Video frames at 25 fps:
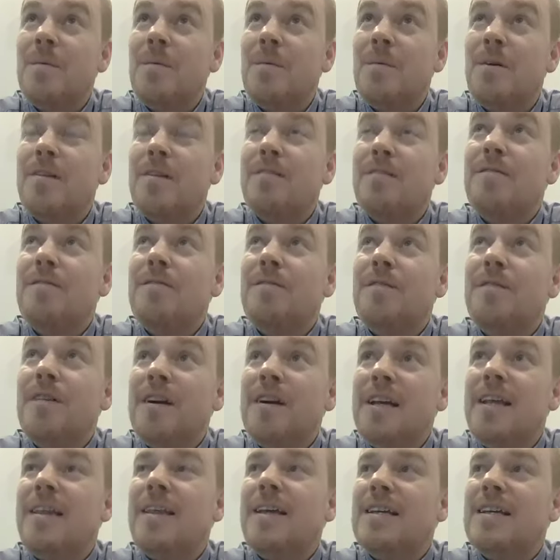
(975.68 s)
one of the
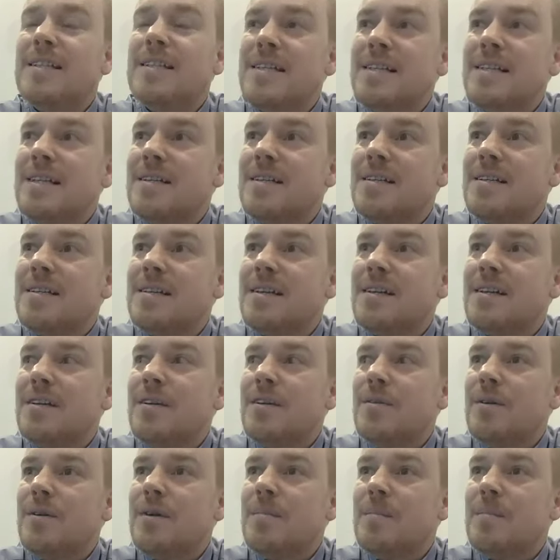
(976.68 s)
funny things is that
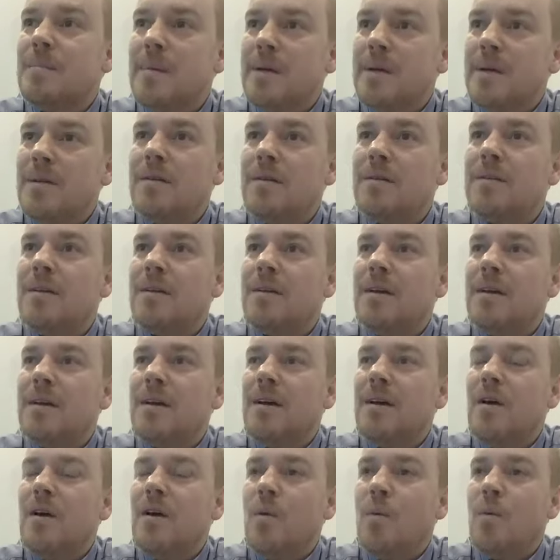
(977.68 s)
you could build
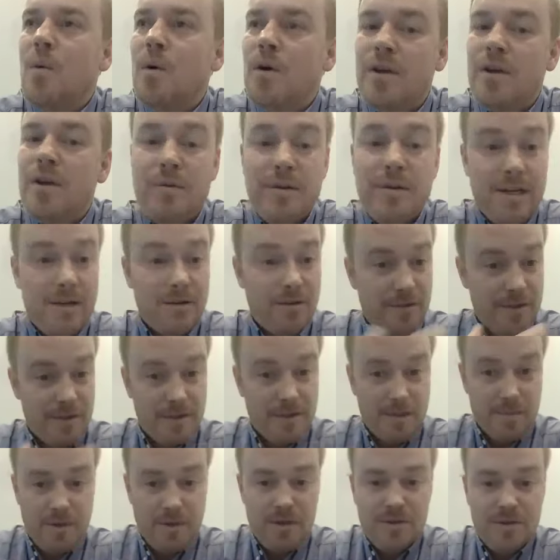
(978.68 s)
what you need on this
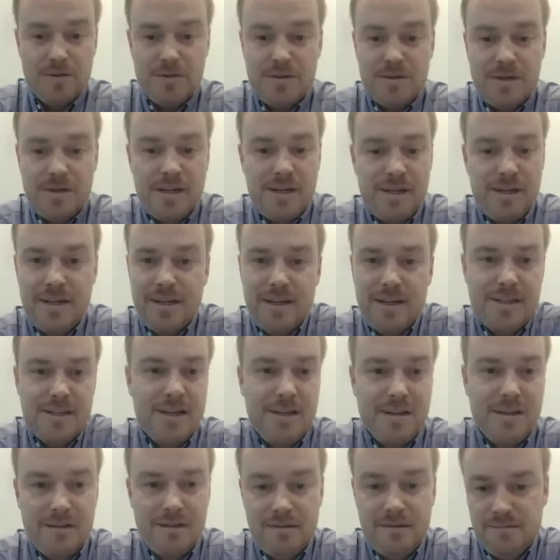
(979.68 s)
commercial side in
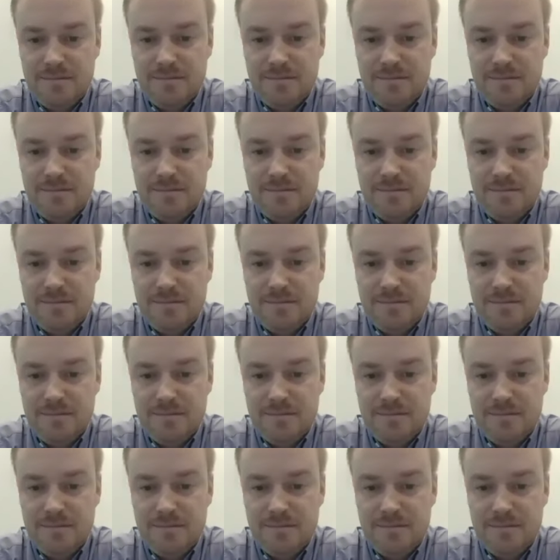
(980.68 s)
Excel.